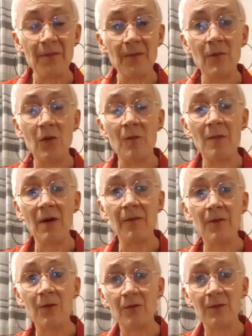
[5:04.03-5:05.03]
more
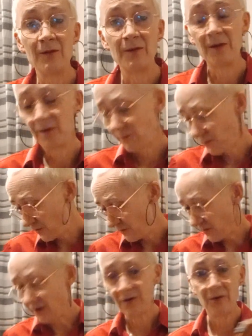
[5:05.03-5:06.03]
muffled than the wooden
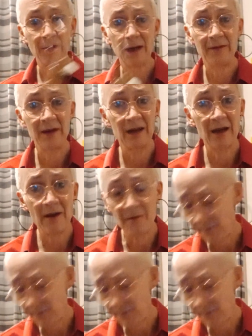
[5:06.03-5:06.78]
one. Should we give it a go?